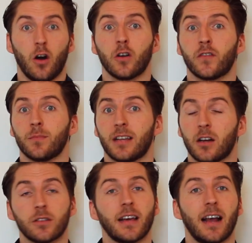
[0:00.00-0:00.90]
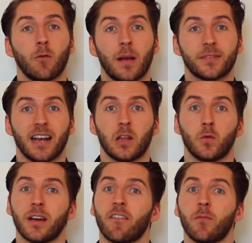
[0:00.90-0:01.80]
or from the hotel website
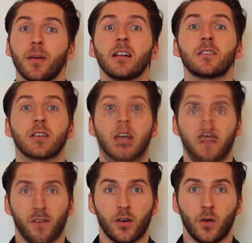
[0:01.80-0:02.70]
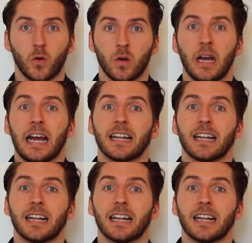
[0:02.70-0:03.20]
we have built for you,